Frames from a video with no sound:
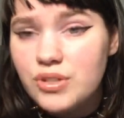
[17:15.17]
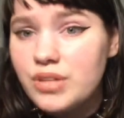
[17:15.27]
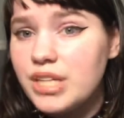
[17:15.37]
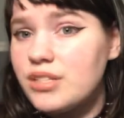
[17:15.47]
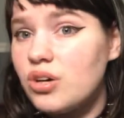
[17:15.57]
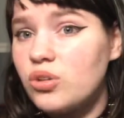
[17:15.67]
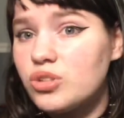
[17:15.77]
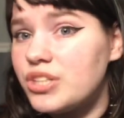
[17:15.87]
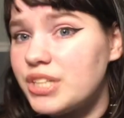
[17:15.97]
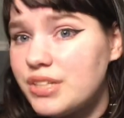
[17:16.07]
get into
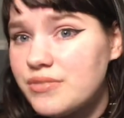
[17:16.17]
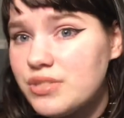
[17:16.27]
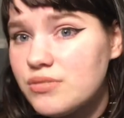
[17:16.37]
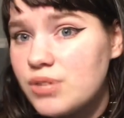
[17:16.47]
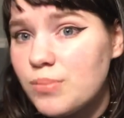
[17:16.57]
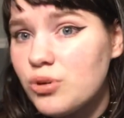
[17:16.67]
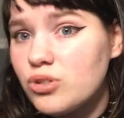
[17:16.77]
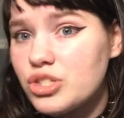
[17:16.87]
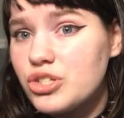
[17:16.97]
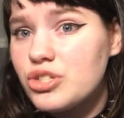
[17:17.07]
alternative
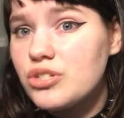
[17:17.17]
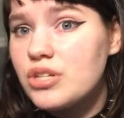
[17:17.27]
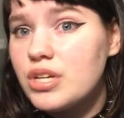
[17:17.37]
subcultures.